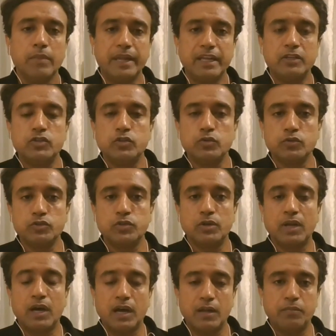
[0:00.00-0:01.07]
May,
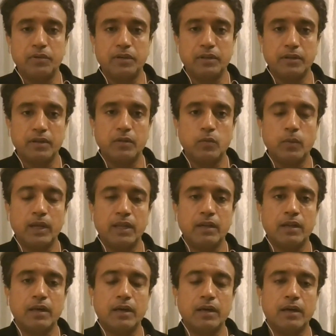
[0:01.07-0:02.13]
June, July period,
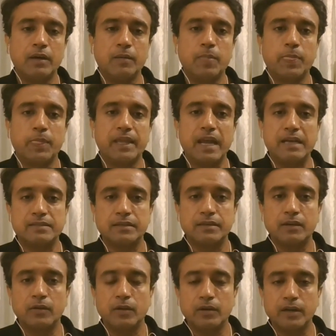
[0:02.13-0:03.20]
when the
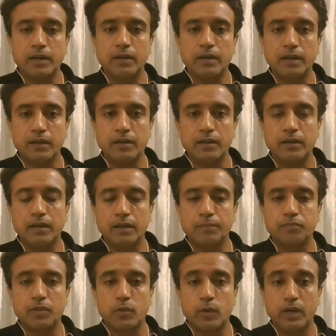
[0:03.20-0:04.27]
asset had already done
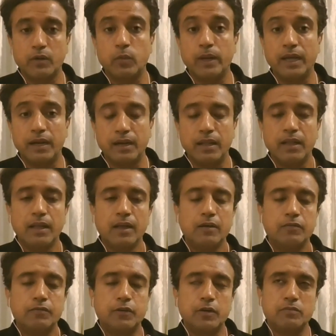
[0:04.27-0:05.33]
quite well
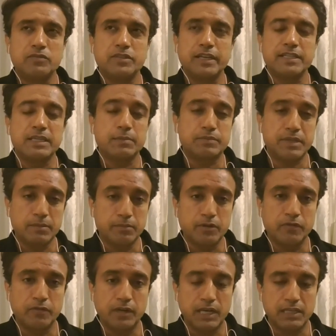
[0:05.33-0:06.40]
from, say,
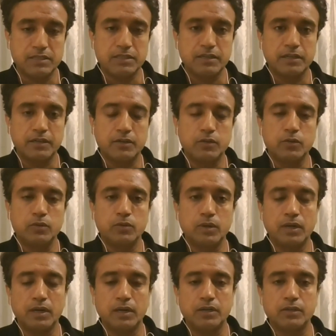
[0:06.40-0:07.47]
September of last year
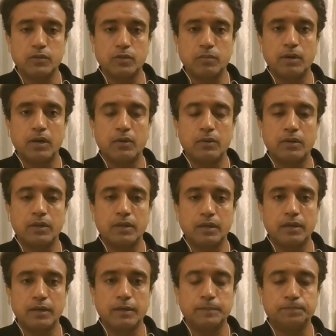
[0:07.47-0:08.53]
to about
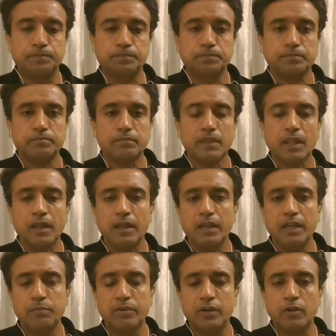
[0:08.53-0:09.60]

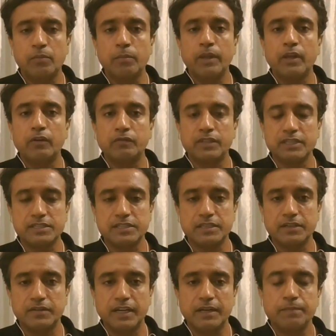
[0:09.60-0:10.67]
April or May of this
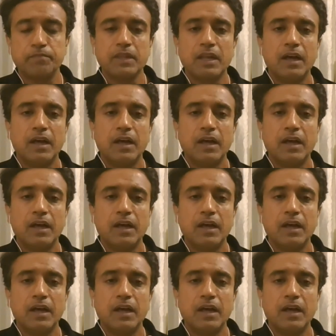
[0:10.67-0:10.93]
year, right?